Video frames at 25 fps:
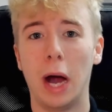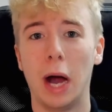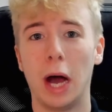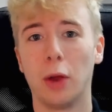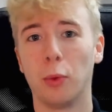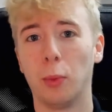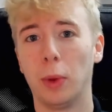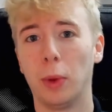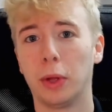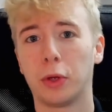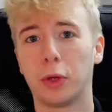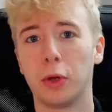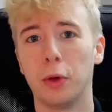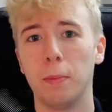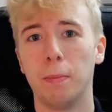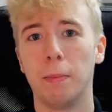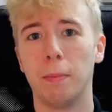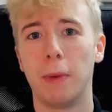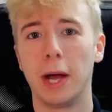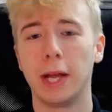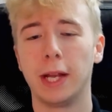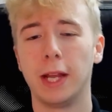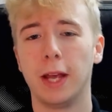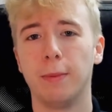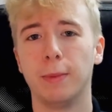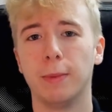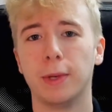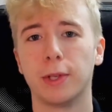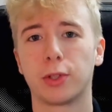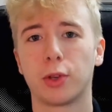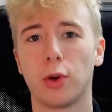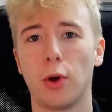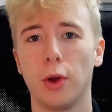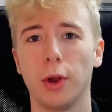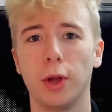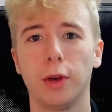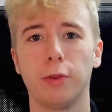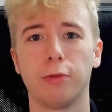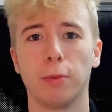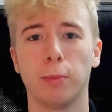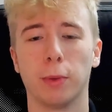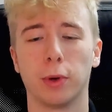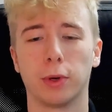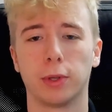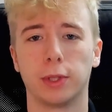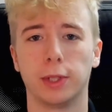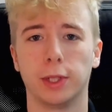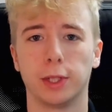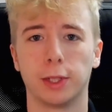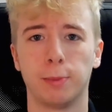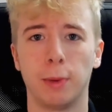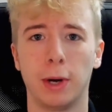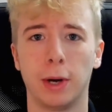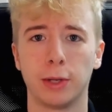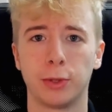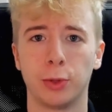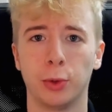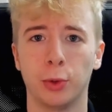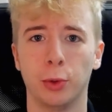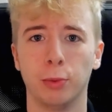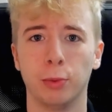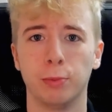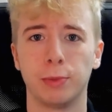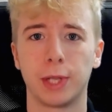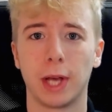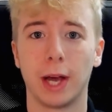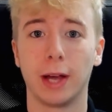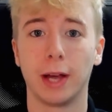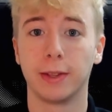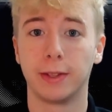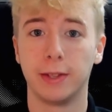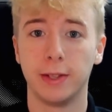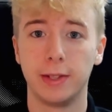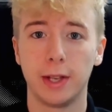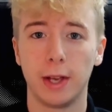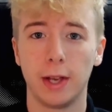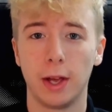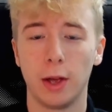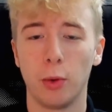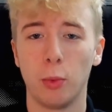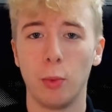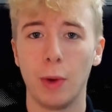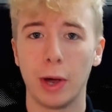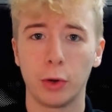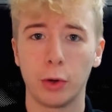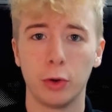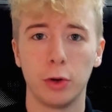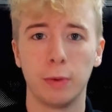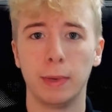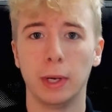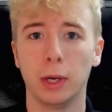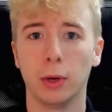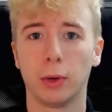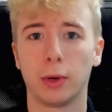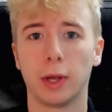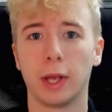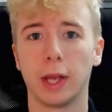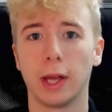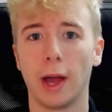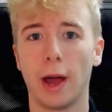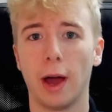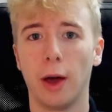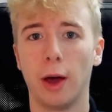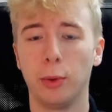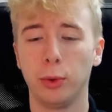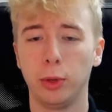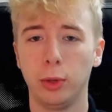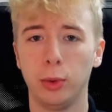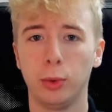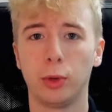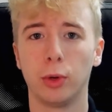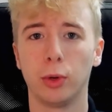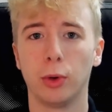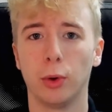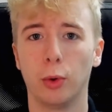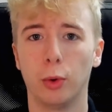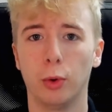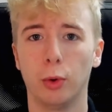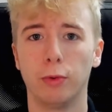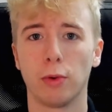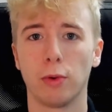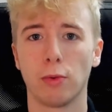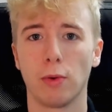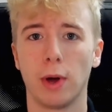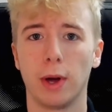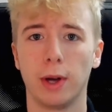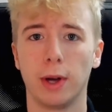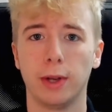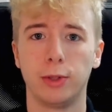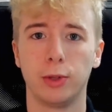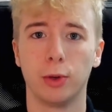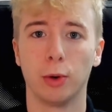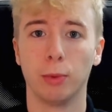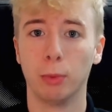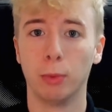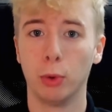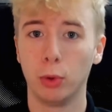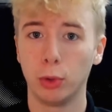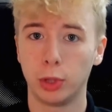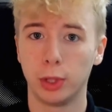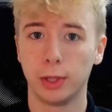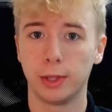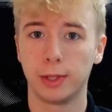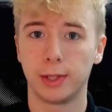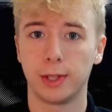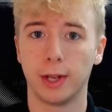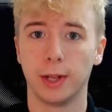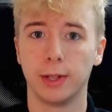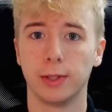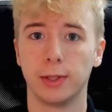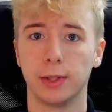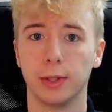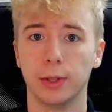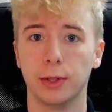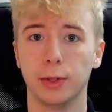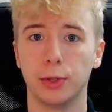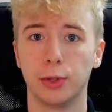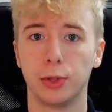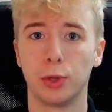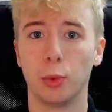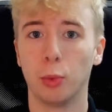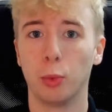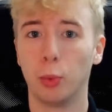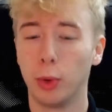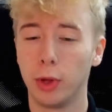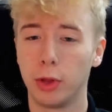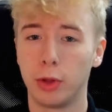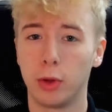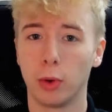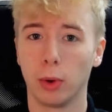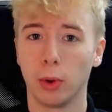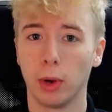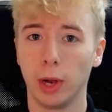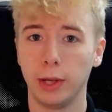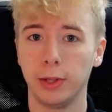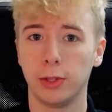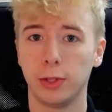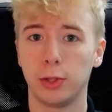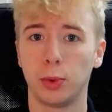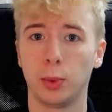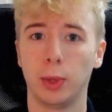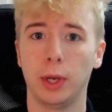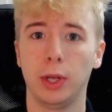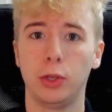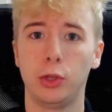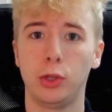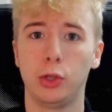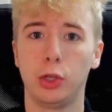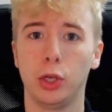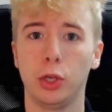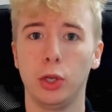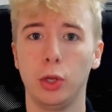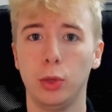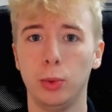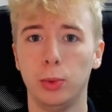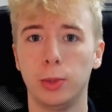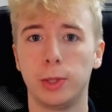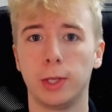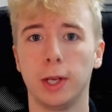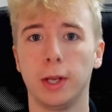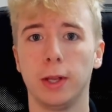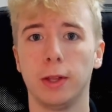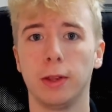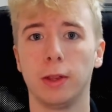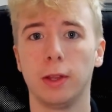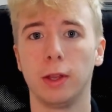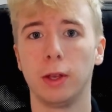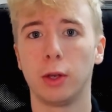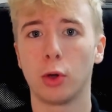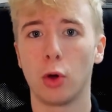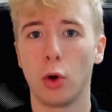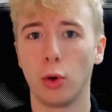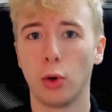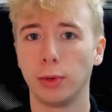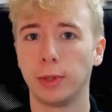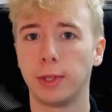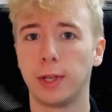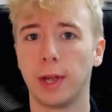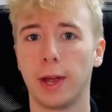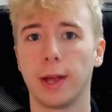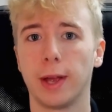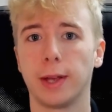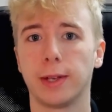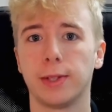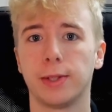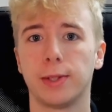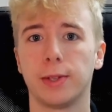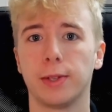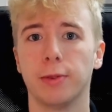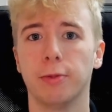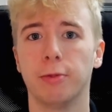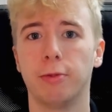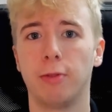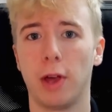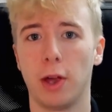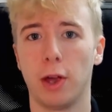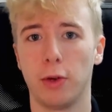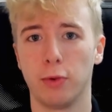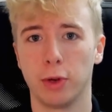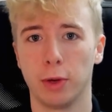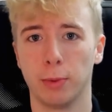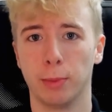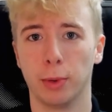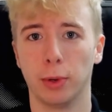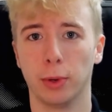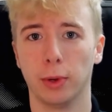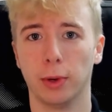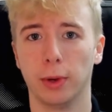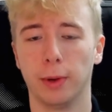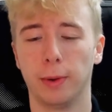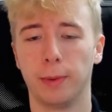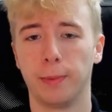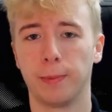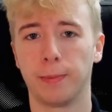and welcome, my name is Connor from Luxia Smart Homes, and today we're going to be looking at how you can override your motion sensors with your light switch using the context variable.